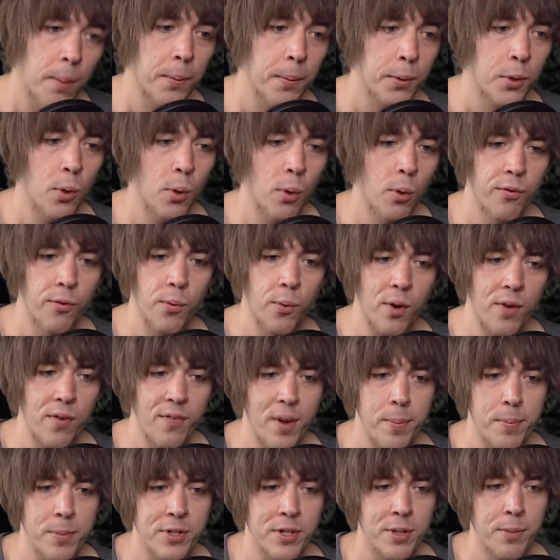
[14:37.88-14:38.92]
Cool,
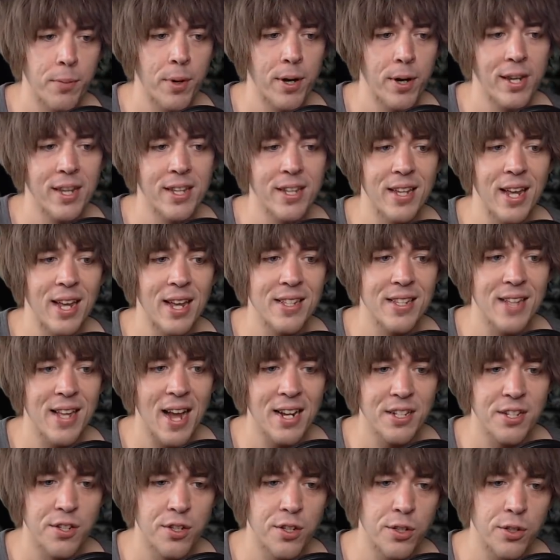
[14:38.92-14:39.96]
45% break. He gains
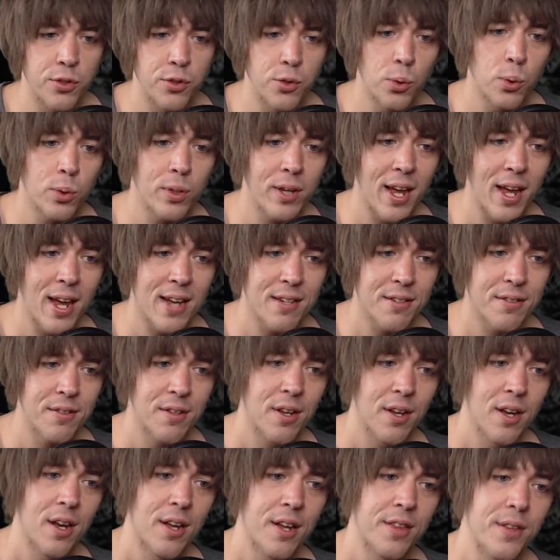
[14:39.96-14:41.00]
access to dual cast,
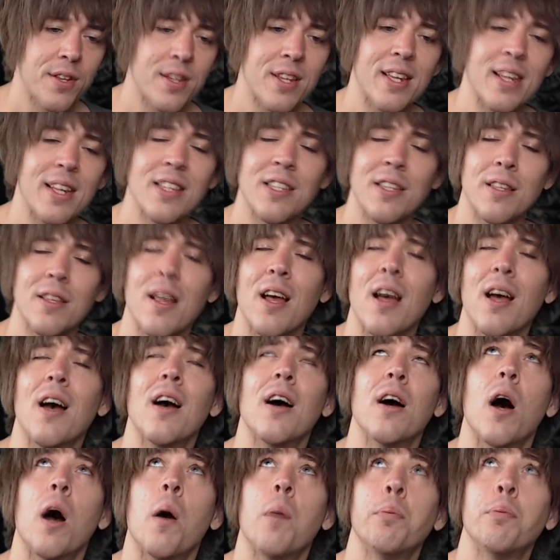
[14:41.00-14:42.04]
then he gets
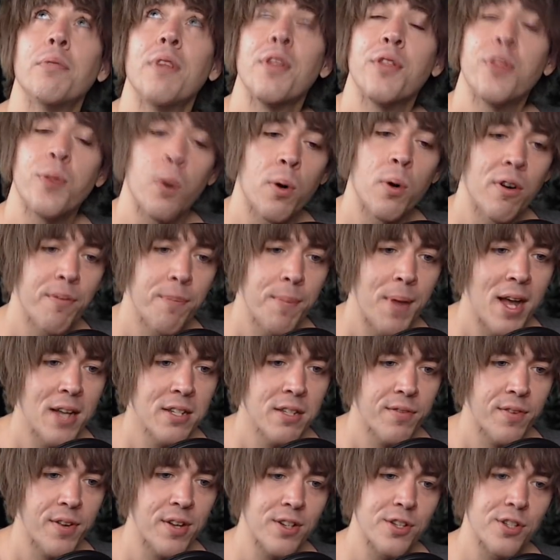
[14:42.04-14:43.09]
a plethora of
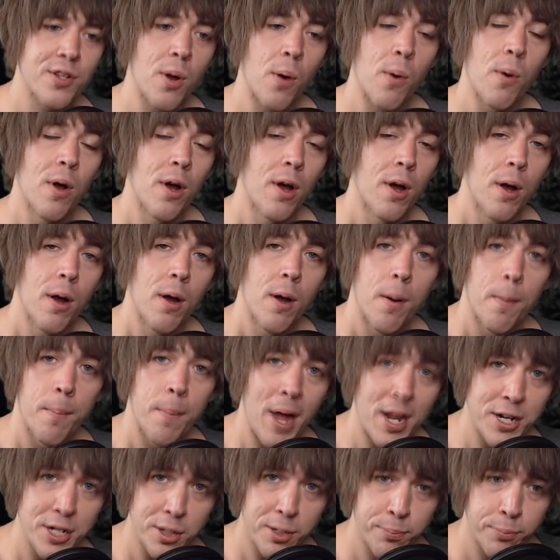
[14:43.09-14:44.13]
passive here. So
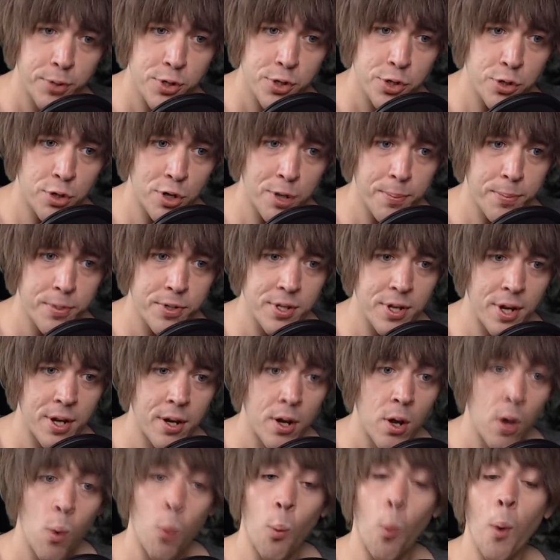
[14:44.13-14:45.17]
magic plus
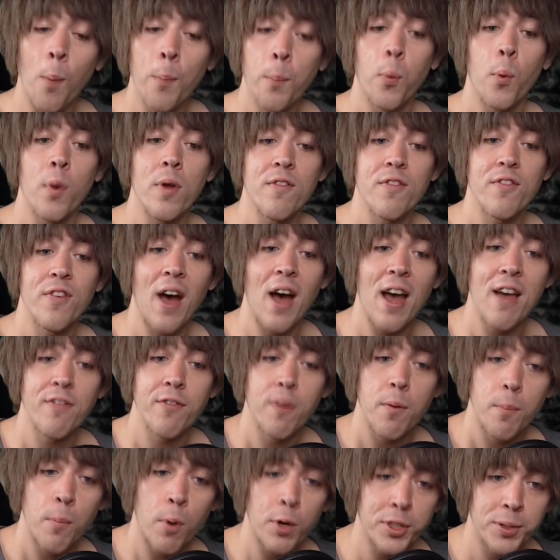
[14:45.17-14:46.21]
30%,
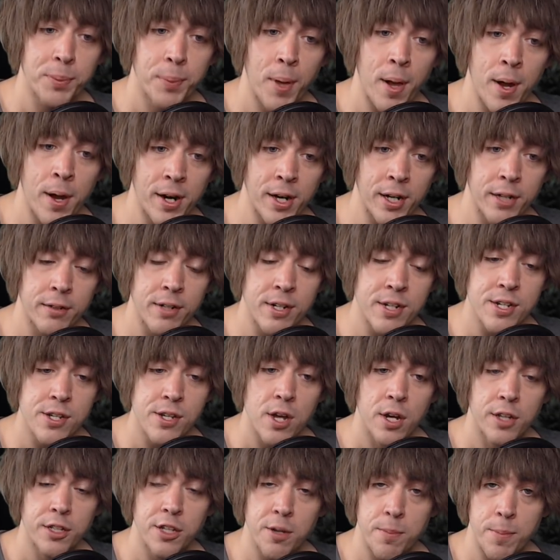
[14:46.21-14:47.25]
1.5 multiplier increase
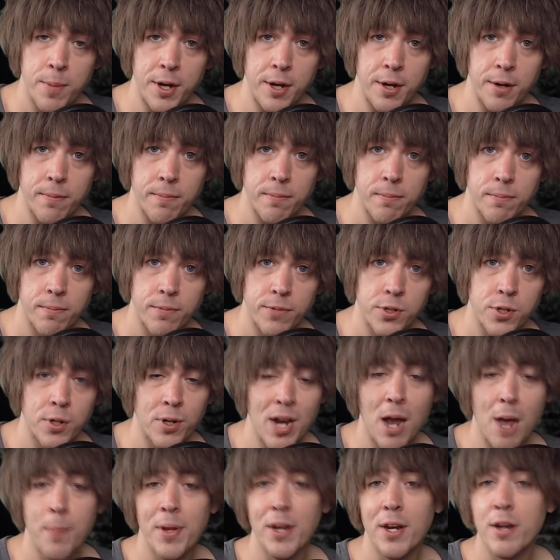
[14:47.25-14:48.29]
to Meteor. So
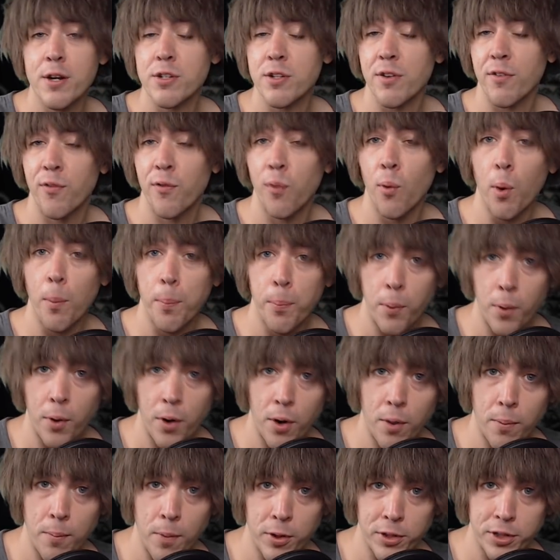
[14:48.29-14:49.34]
now Meteor is a
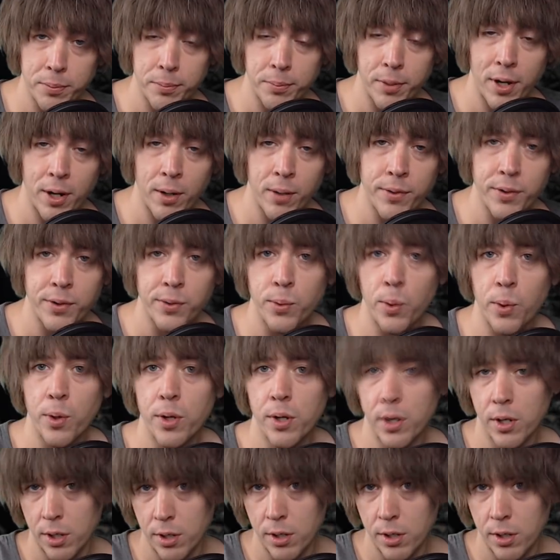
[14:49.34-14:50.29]
4.0 multiplier with ignore